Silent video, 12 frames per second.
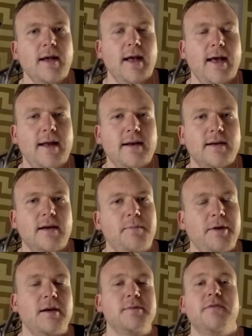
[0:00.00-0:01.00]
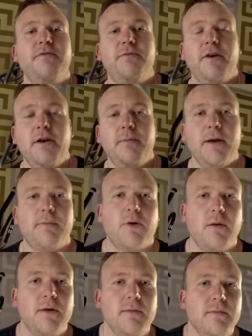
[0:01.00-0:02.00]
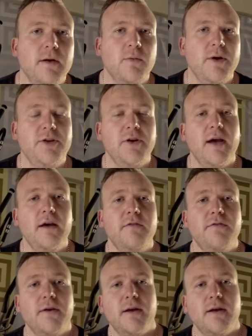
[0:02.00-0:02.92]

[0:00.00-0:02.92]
And it becomes a very big problem when you have